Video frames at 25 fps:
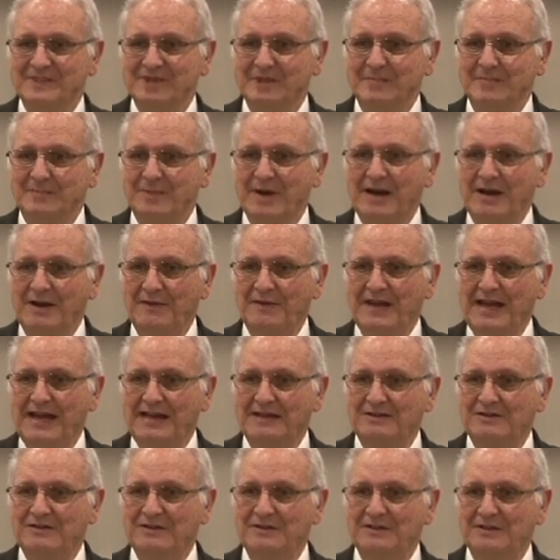Compare
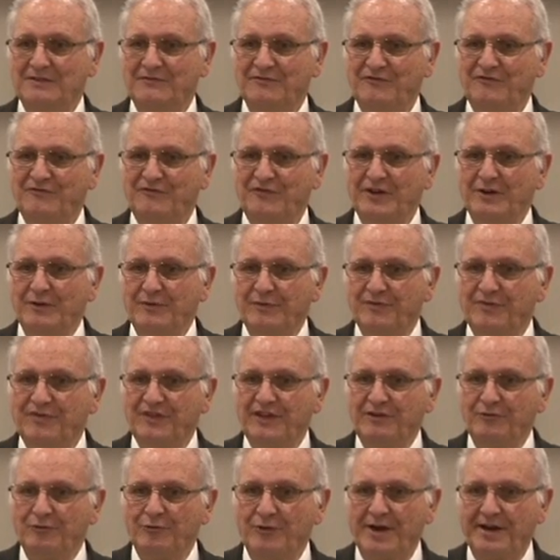that to the
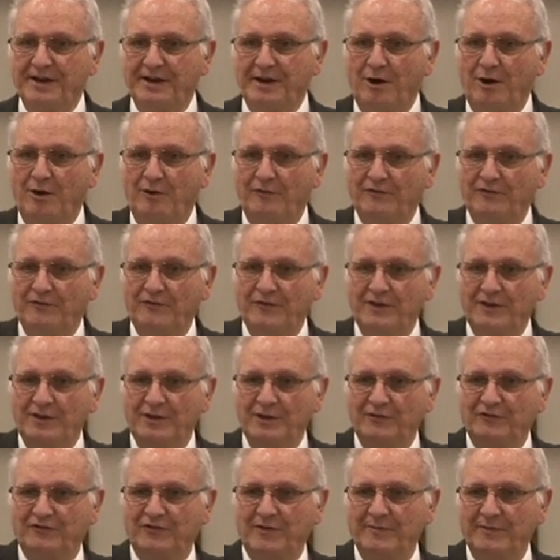filthy runoff
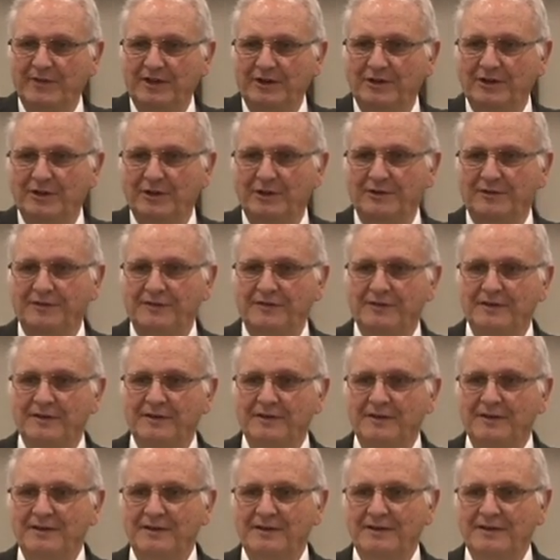from the earth.
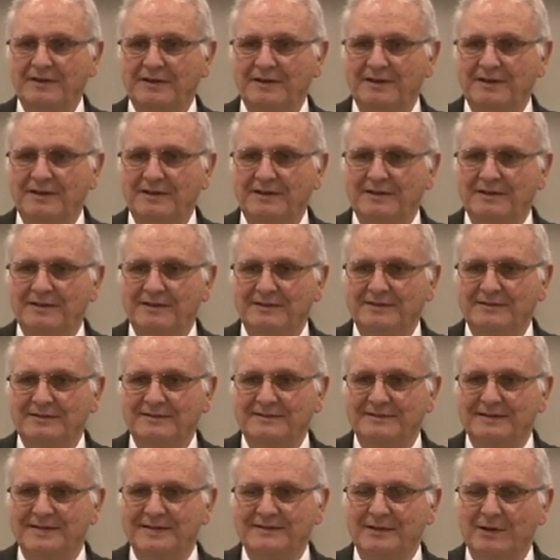
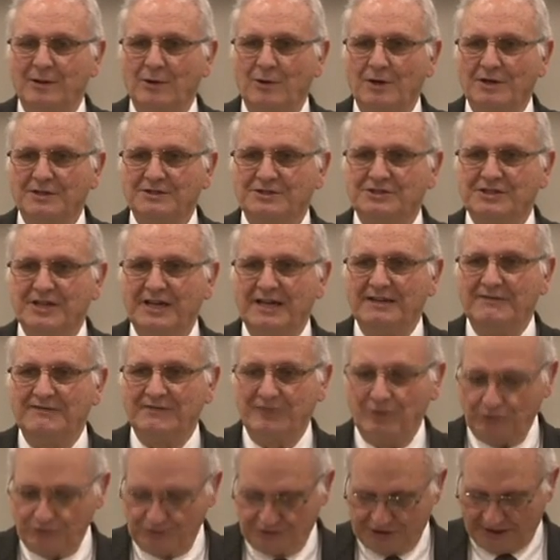And the Lord
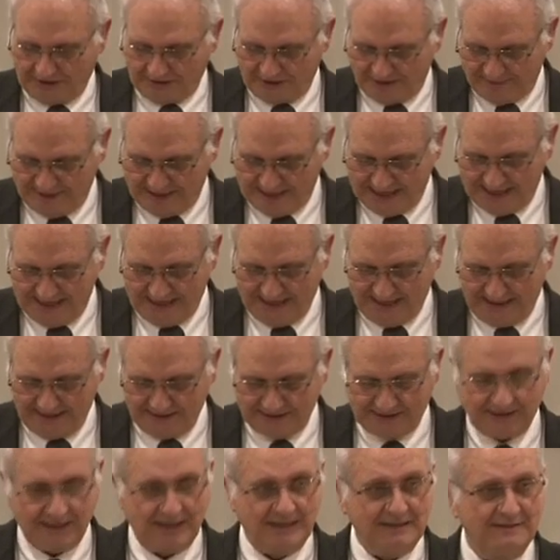said through Jeremiah,
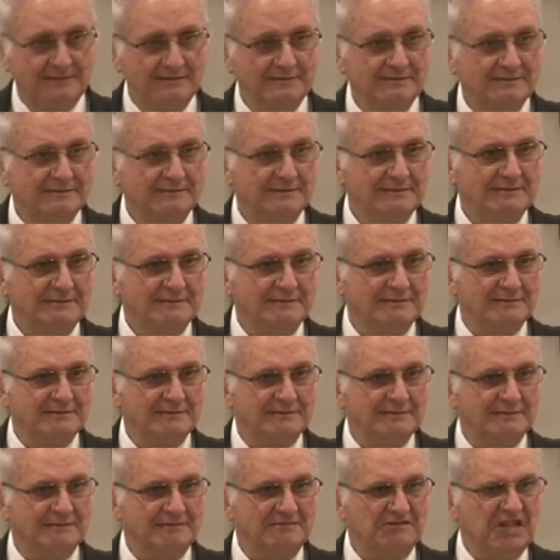He said,
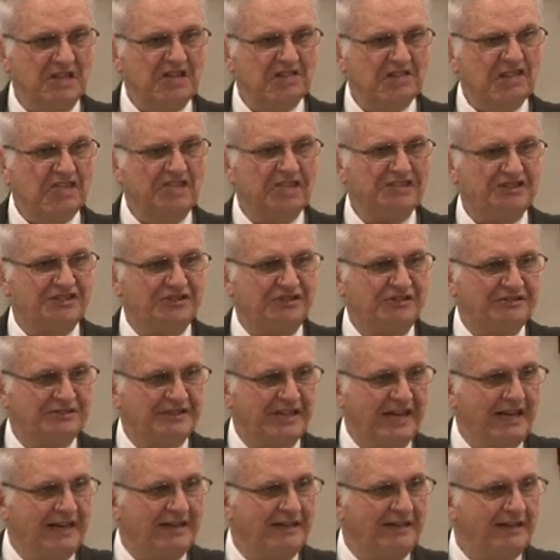You got
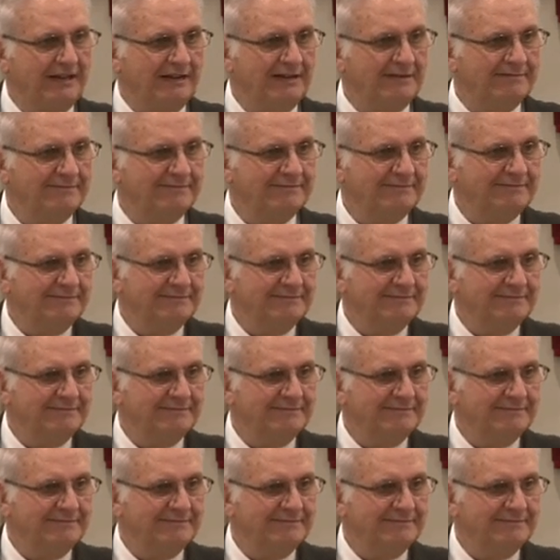cisterns out here.